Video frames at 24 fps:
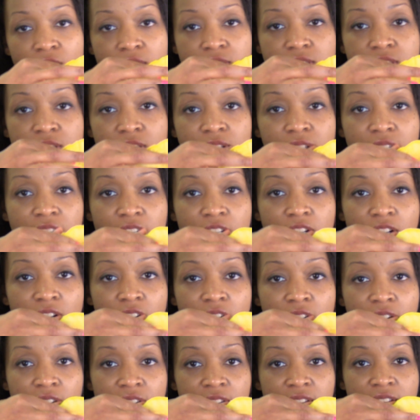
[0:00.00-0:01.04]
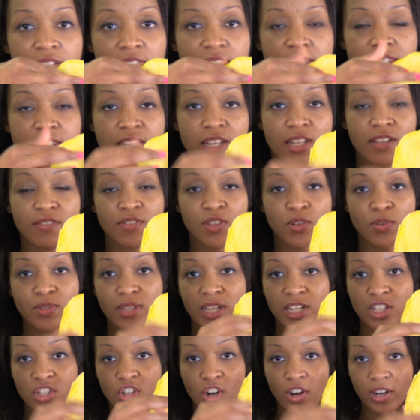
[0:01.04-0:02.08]
are still here instead of those
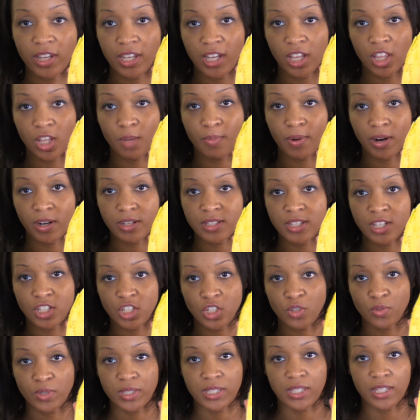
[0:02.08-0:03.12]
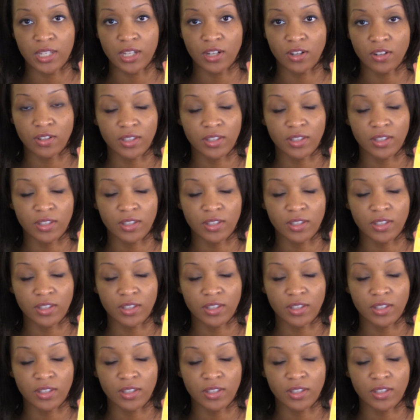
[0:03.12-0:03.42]
like dark yellow parts that you were seeing